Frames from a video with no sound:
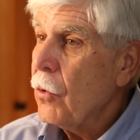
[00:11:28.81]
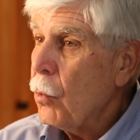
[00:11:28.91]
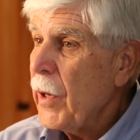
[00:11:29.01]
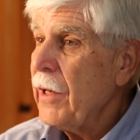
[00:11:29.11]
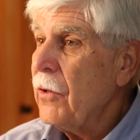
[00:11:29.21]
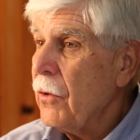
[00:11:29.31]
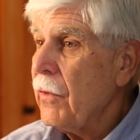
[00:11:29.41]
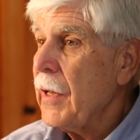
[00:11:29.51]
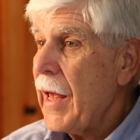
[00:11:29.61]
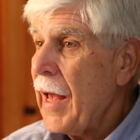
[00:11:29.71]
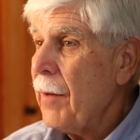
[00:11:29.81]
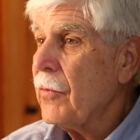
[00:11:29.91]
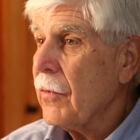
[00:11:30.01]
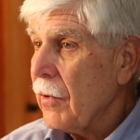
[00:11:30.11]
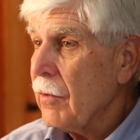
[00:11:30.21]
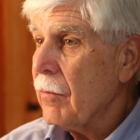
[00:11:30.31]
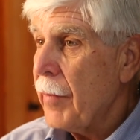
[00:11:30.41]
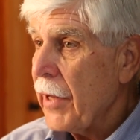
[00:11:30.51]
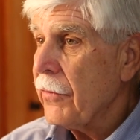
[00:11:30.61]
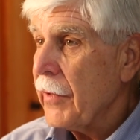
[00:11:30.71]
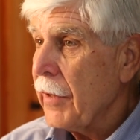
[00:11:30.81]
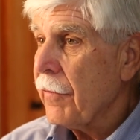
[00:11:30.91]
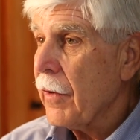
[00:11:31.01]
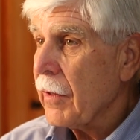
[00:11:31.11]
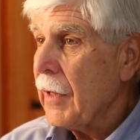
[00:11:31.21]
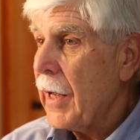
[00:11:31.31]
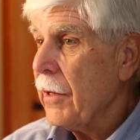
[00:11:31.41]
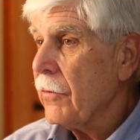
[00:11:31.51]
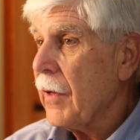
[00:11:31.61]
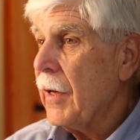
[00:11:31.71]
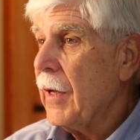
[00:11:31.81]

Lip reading: we do the absolute best thing for our clients.